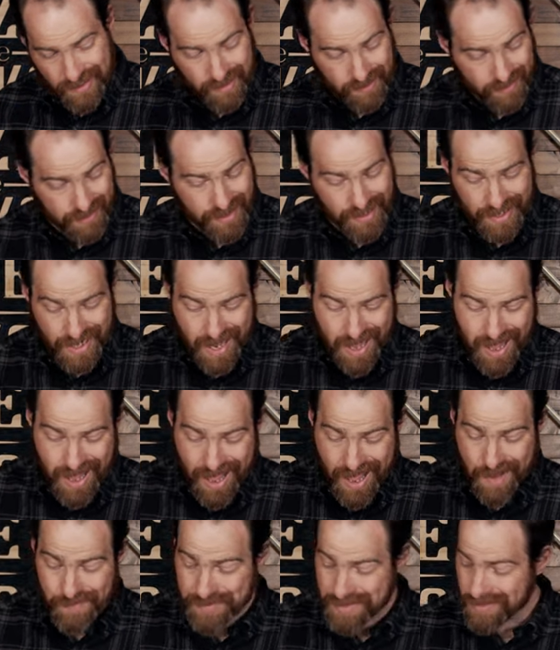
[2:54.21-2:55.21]
All right,
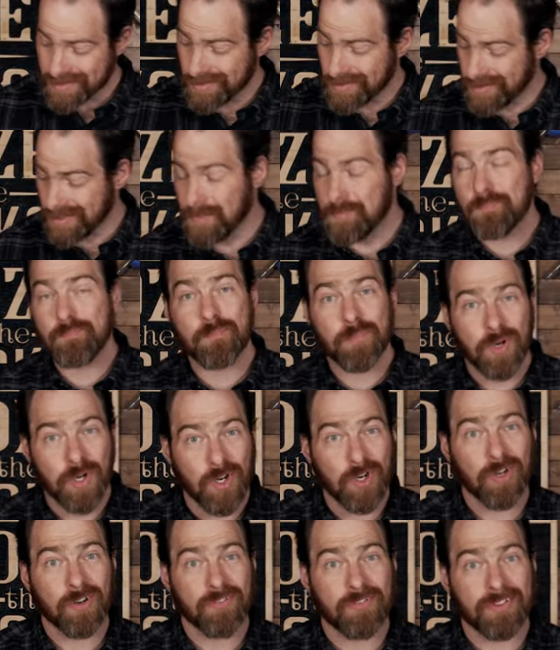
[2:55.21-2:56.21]
absolutely
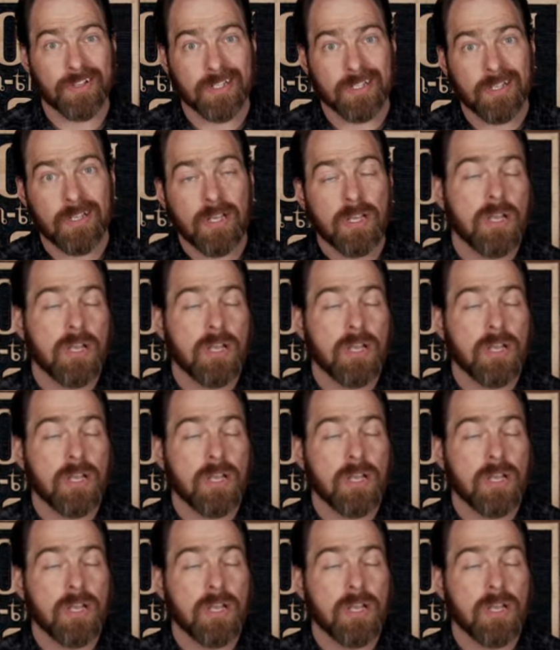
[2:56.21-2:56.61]
perfect.